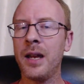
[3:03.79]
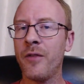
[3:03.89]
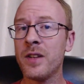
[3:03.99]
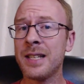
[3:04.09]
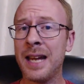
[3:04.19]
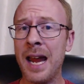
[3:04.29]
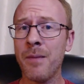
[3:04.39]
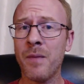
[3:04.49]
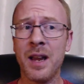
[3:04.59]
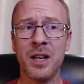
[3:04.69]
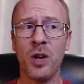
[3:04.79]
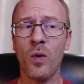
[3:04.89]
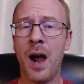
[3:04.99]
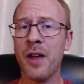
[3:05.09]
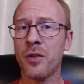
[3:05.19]
If it's a game that you
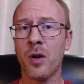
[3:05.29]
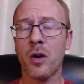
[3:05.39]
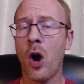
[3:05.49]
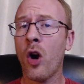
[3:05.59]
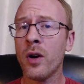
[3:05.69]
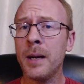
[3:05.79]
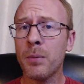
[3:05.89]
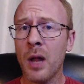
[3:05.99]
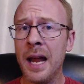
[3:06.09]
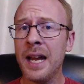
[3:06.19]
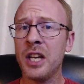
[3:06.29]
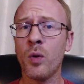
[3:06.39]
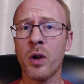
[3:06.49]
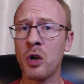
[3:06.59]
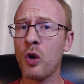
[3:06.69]
either are already playing and you
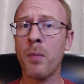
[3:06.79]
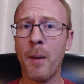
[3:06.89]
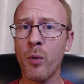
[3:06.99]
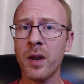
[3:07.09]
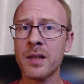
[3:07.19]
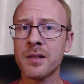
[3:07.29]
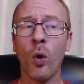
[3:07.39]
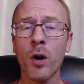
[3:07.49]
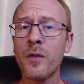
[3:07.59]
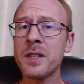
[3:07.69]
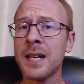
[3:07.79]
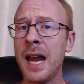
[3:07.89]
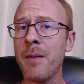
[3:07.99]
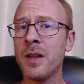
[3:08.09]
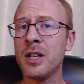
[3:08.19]
want to group up with us, or if it's a
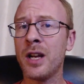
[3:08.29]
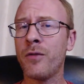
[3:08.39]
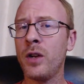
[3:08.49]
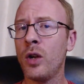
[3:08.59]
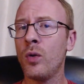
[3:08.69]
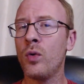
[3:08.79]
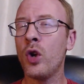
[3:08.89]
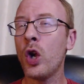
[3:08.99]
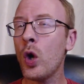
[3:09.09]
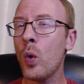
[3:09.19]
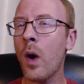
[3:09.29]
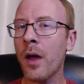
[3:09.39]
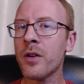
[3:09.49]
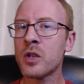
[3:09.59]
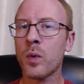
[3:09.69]
game that if you knew
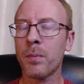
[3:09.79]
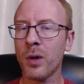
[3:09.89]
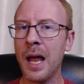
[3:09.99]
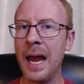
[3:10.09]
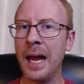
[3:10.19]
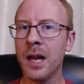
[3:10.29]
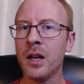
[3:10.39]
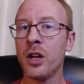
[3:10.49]
others were playing,